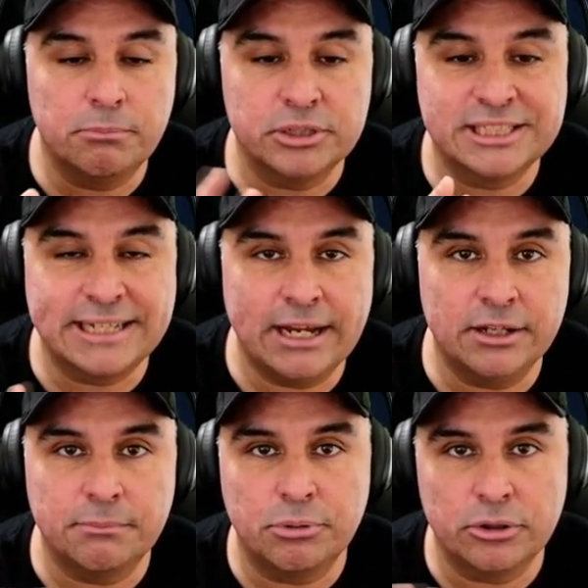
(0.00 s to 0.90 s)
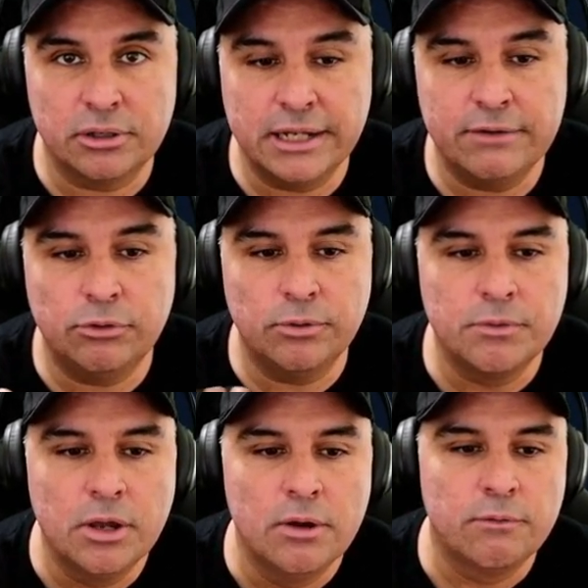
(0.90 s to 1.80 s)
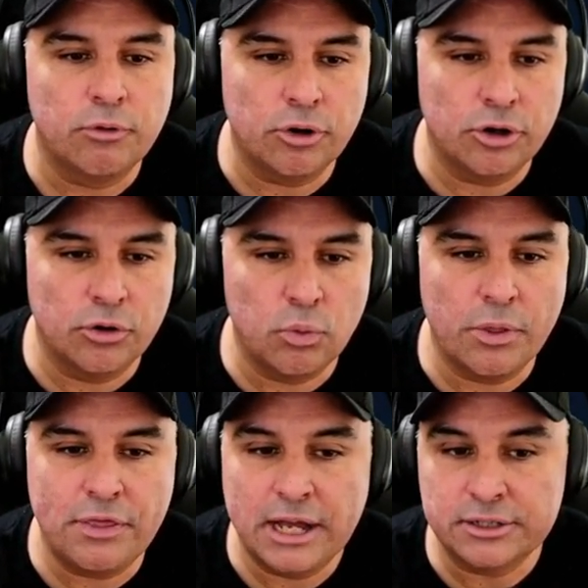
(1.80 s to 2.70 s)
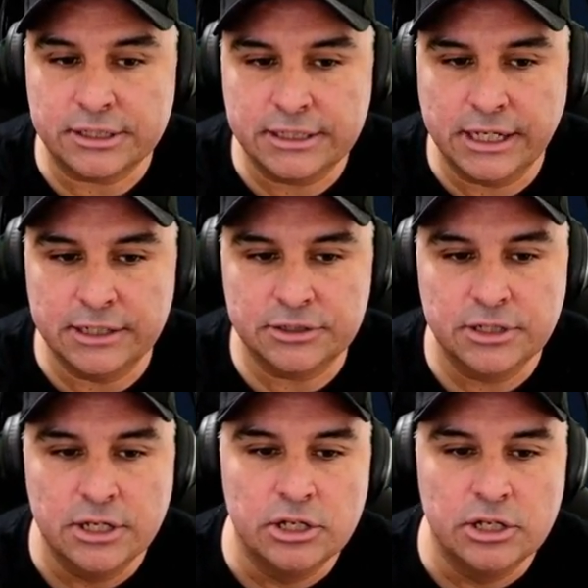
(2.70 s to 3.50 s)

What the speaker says: scaling per level for her 1000 cuts.